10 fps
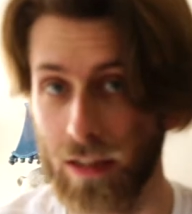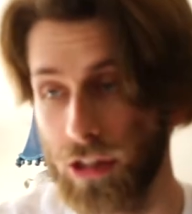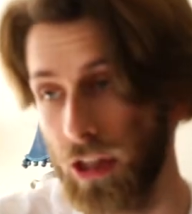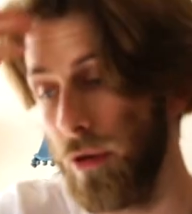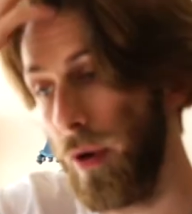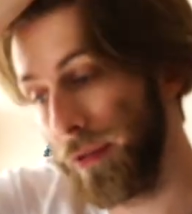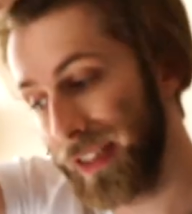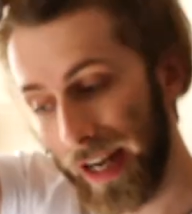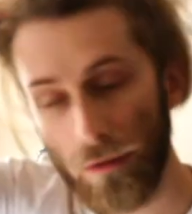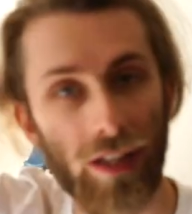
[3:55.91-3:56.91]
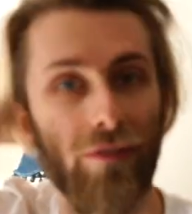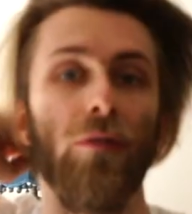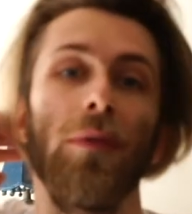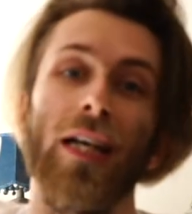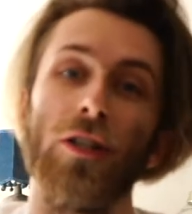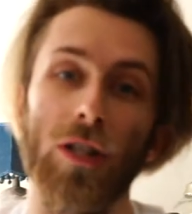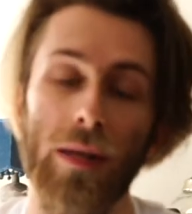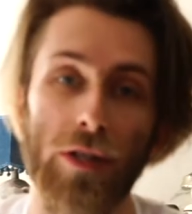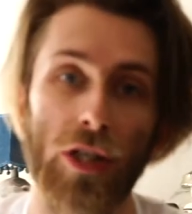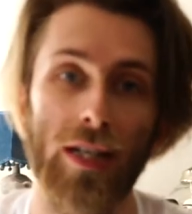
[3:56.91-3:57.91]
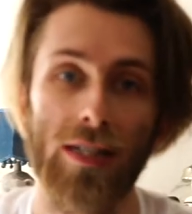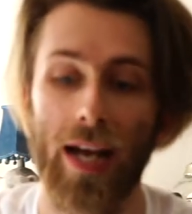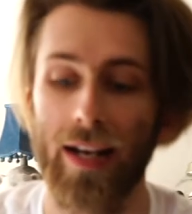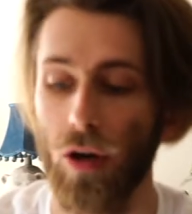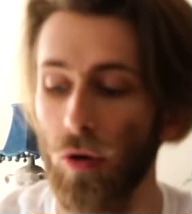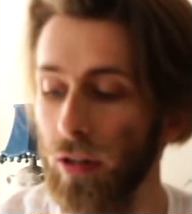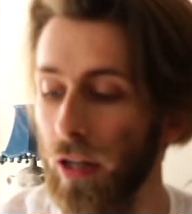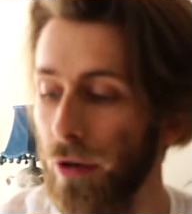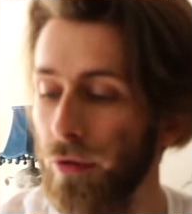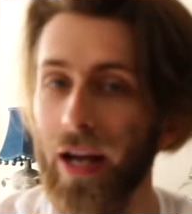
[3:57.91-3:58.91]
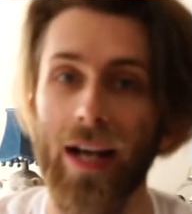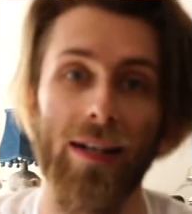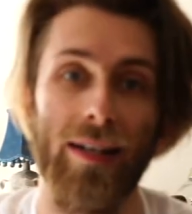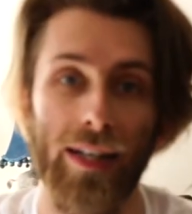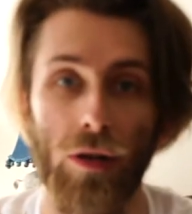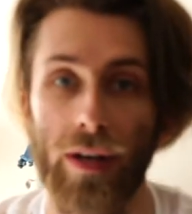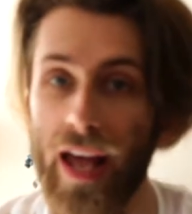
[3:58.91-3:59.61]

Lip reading: So I was scouting for potential images, and on loan I had a Nikon